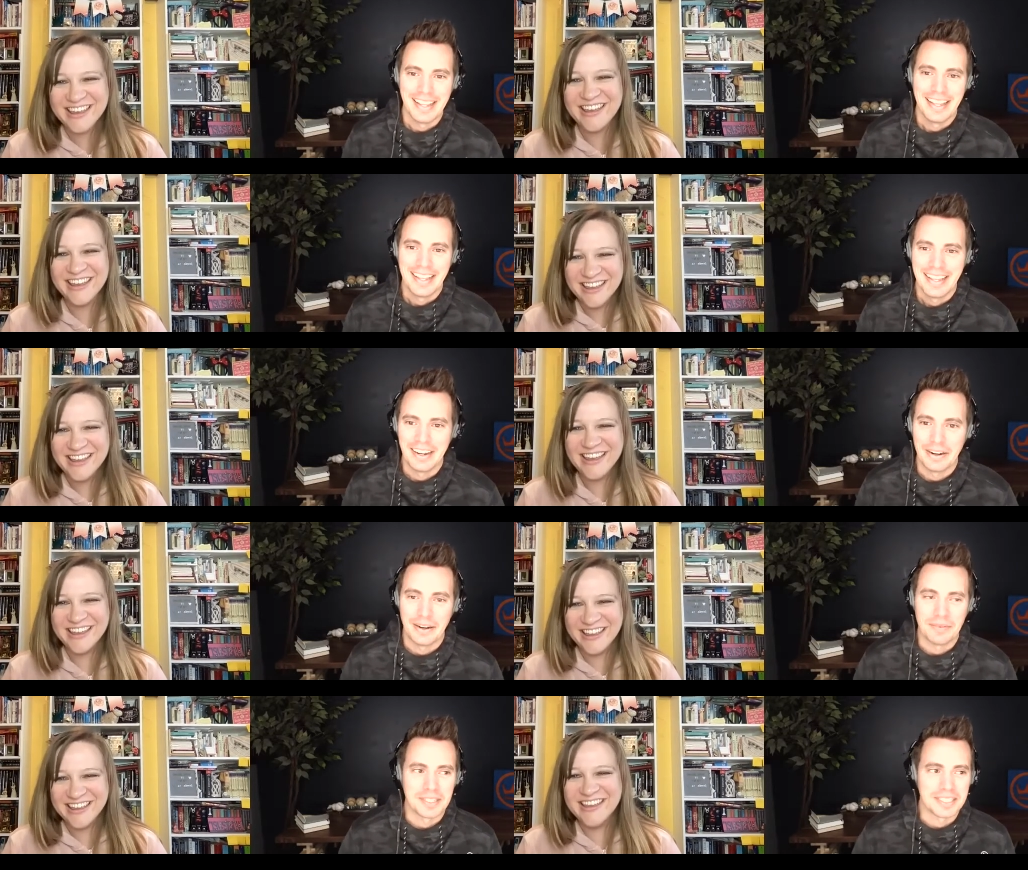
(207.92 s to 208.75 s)
Speaker 1: you know,
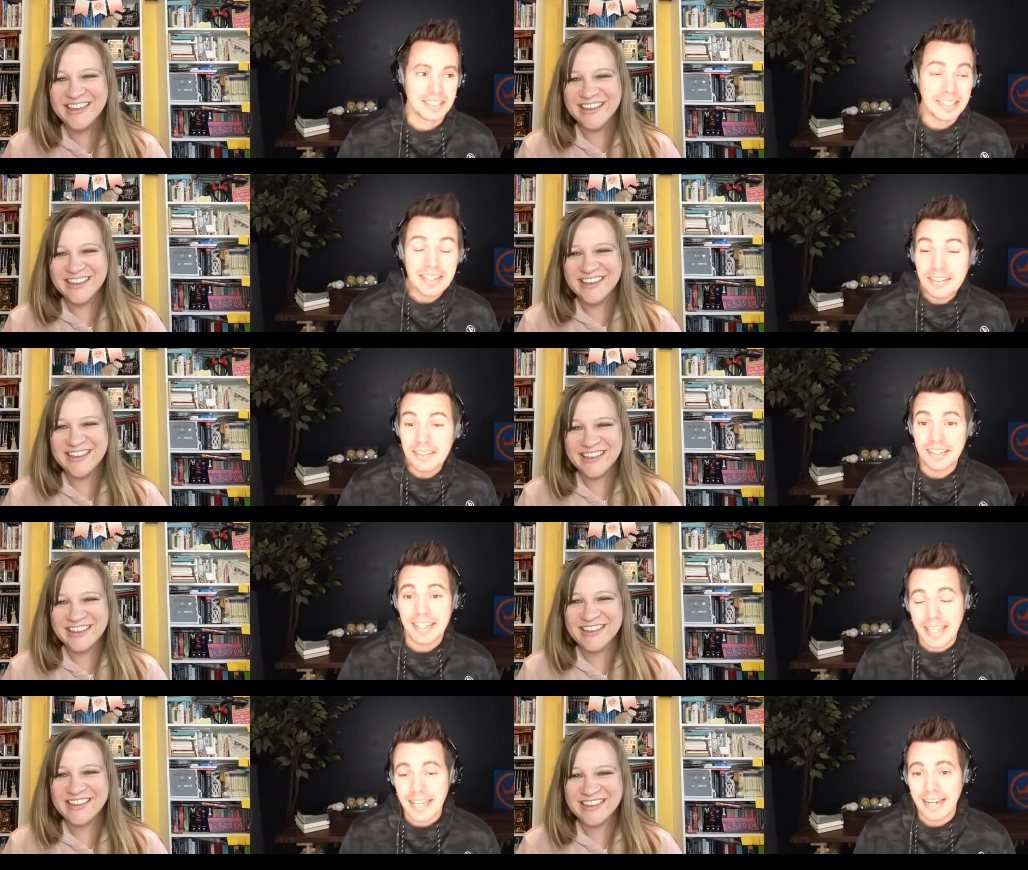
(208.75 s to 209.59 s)
I was literally
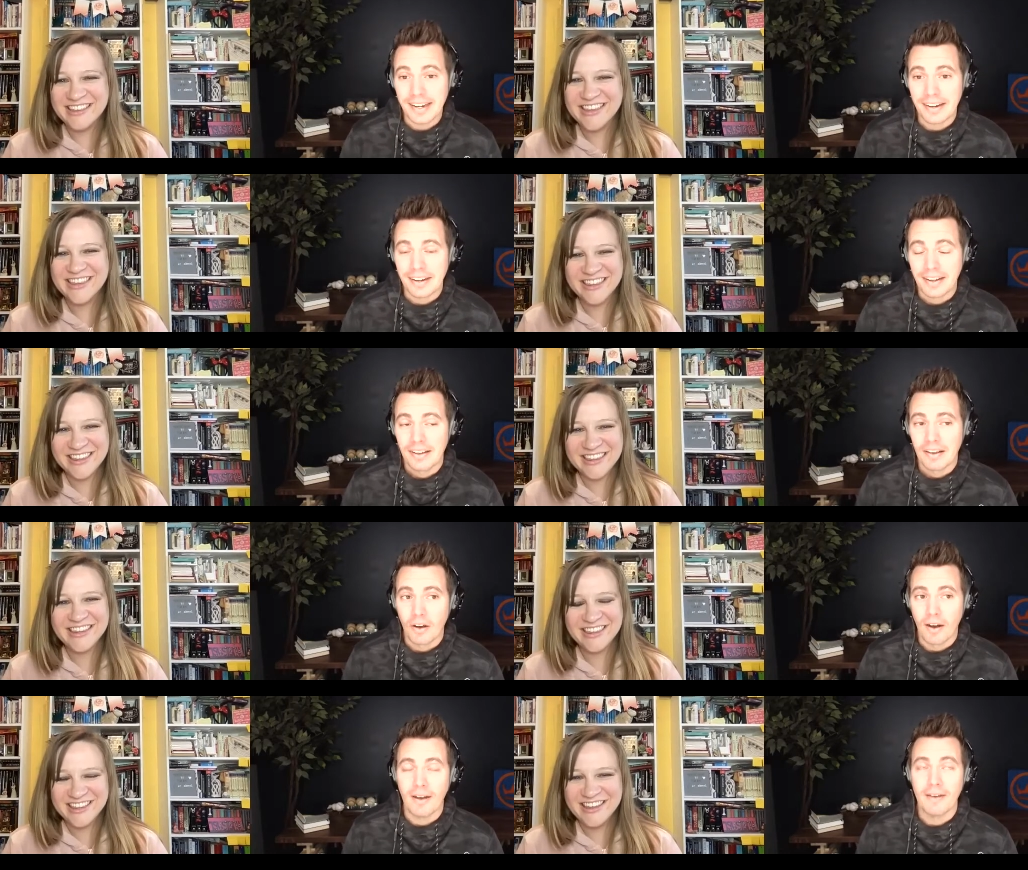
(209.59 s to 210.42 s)
getting
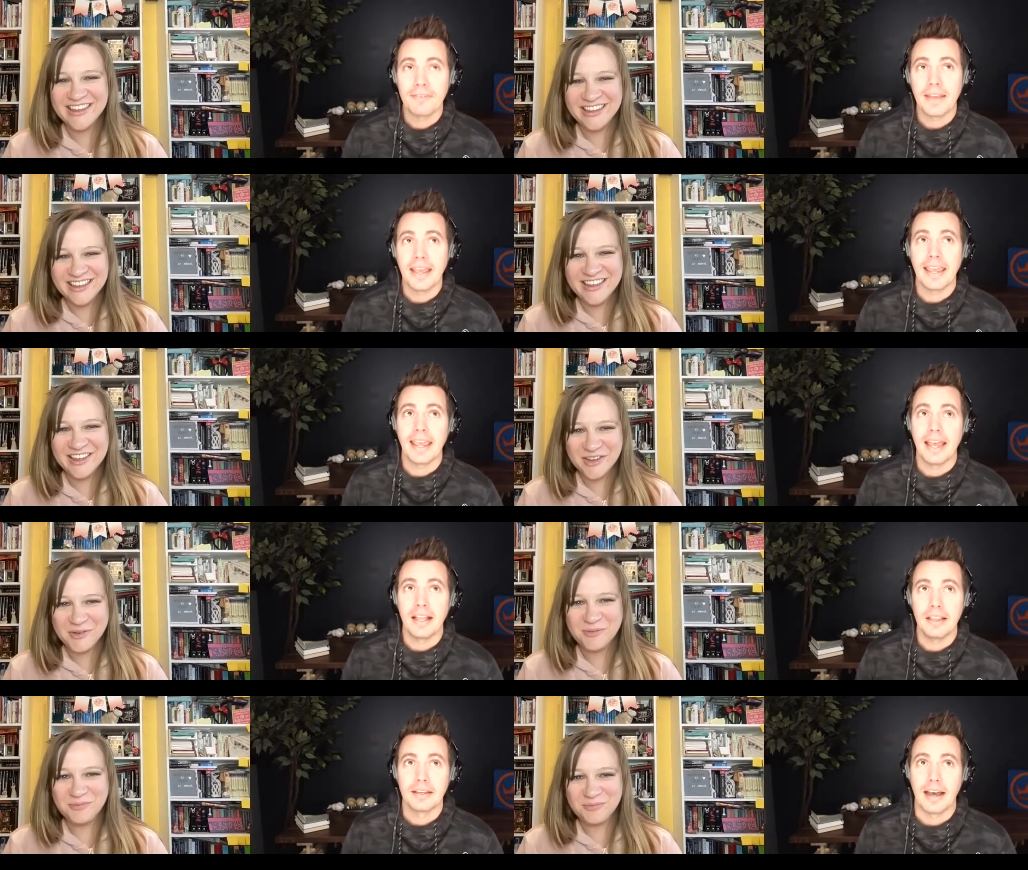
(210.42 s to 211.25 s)
off a
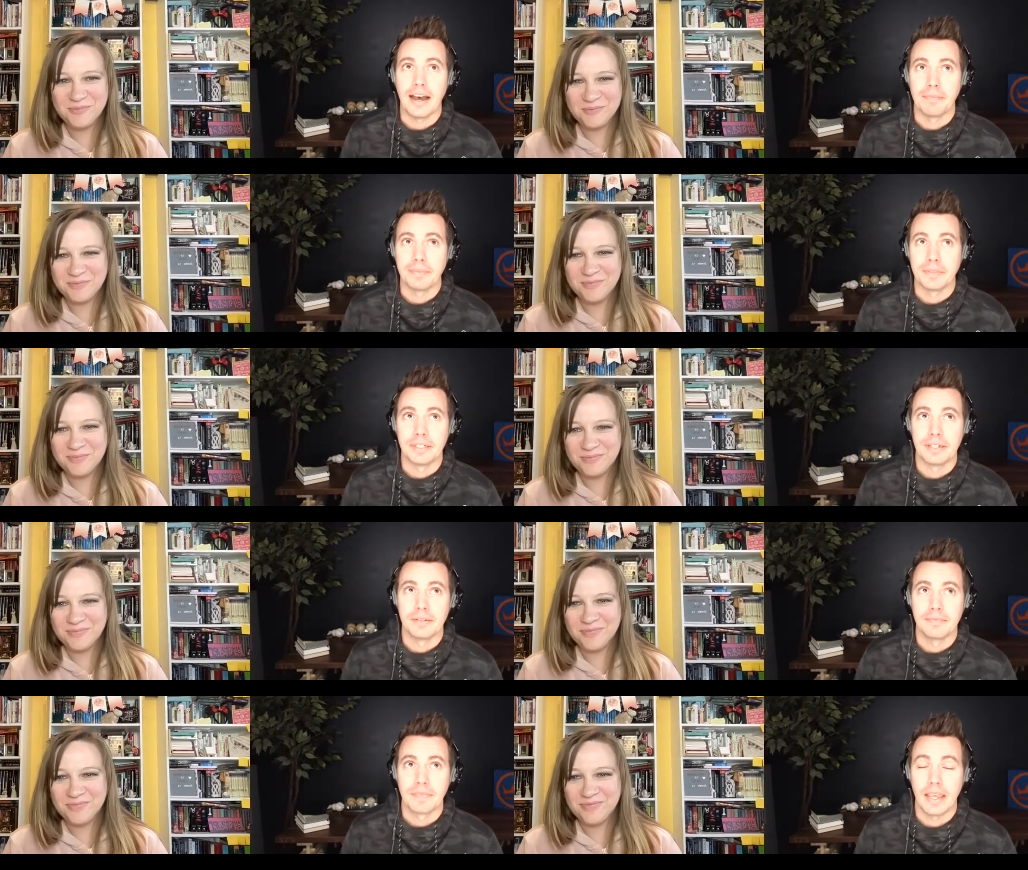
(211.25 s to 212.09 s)
helicopter,
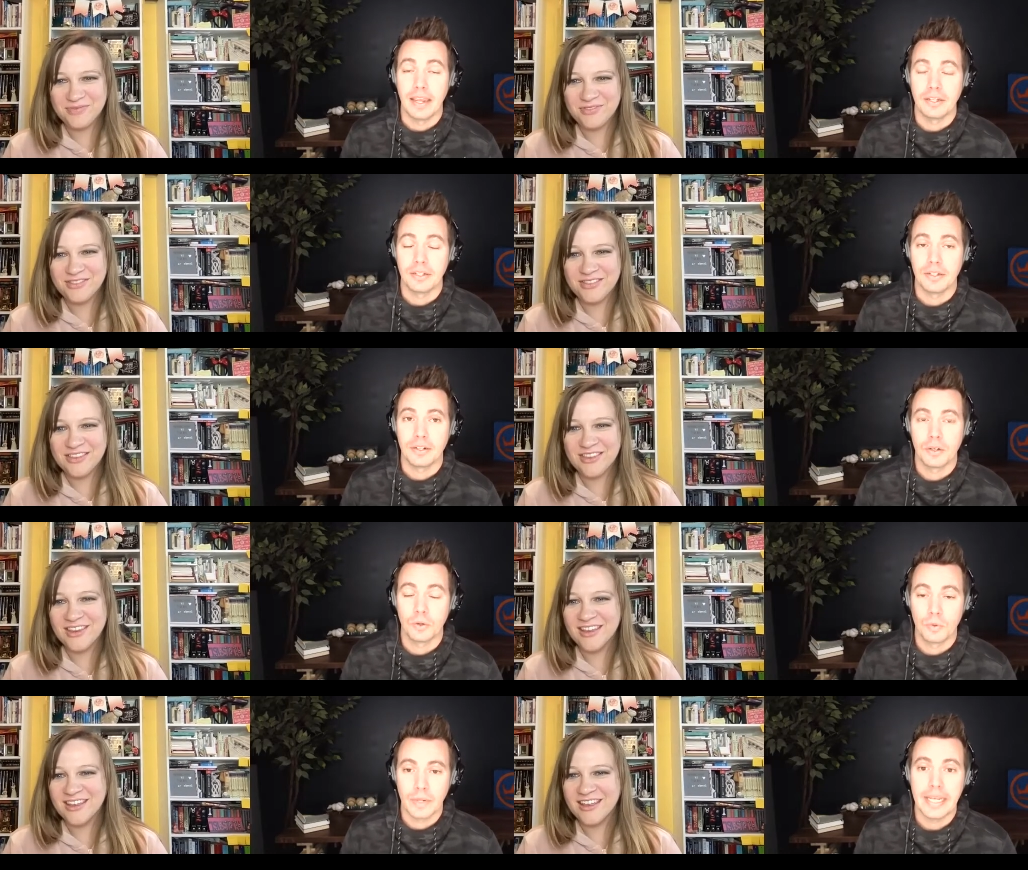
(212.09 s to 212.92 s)
a
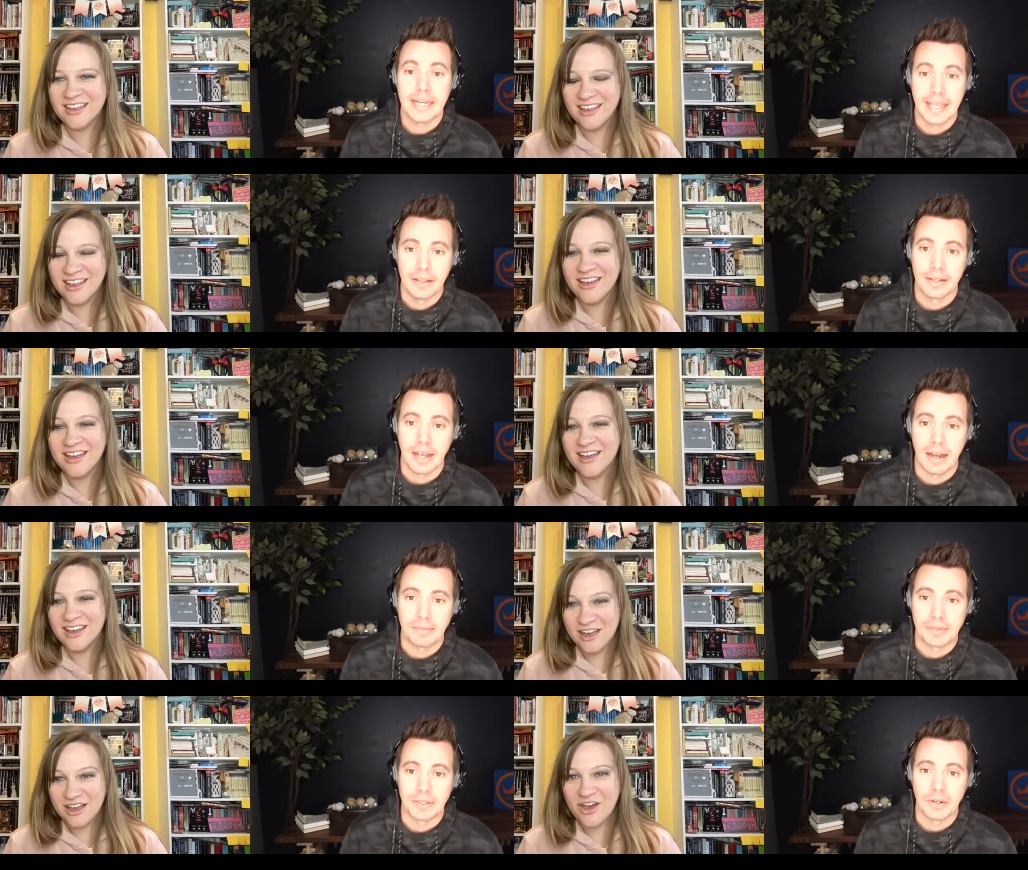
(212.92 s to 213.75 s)
Korean
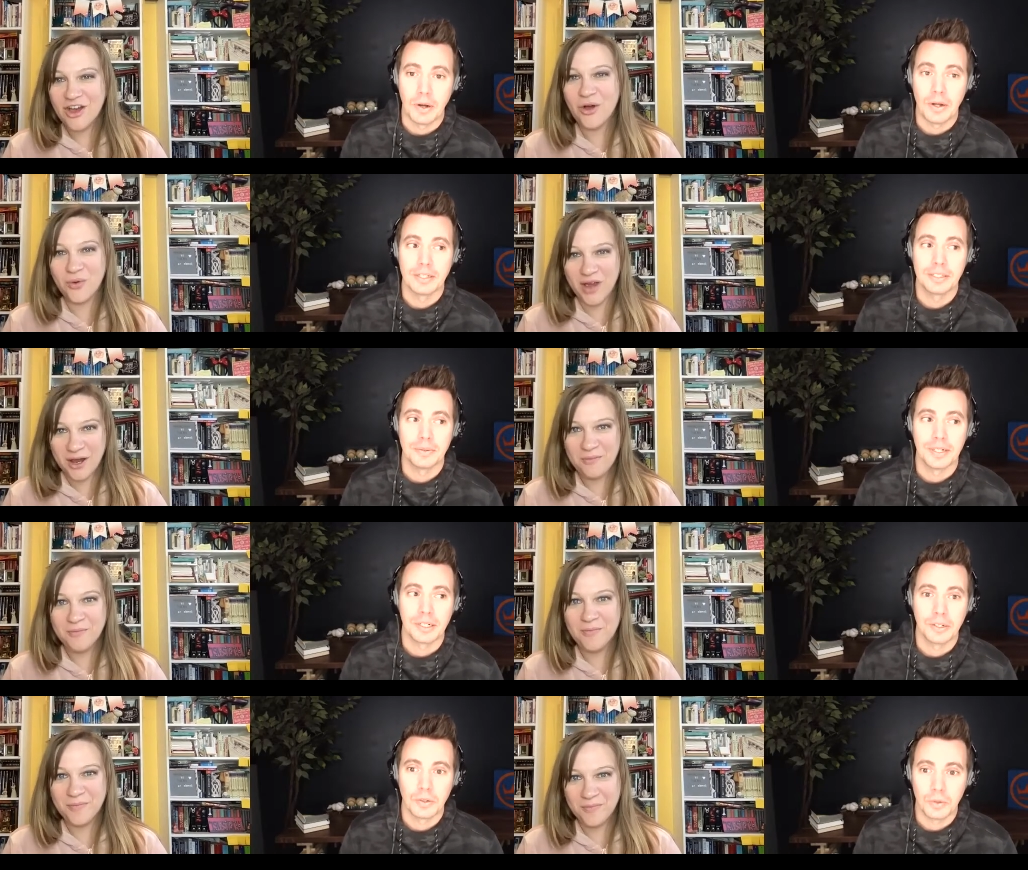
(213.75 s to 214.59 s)
helicopter, onto okay. a
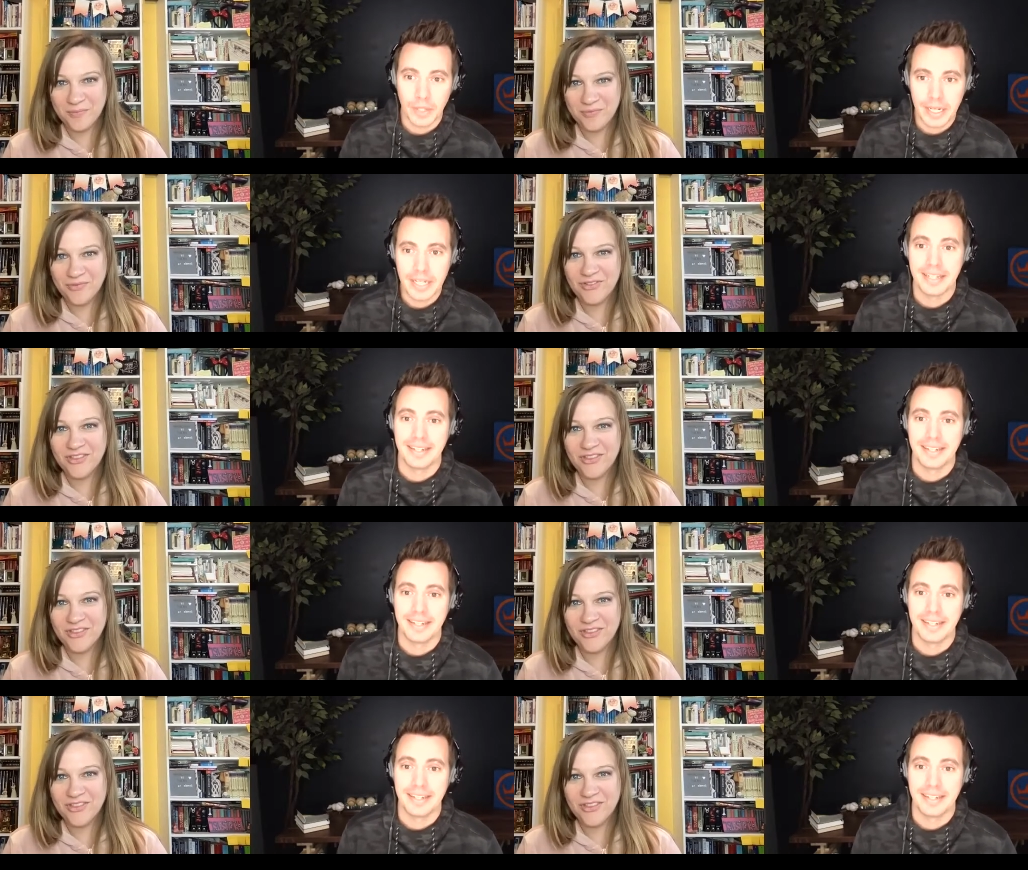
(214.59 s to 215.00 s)
Korean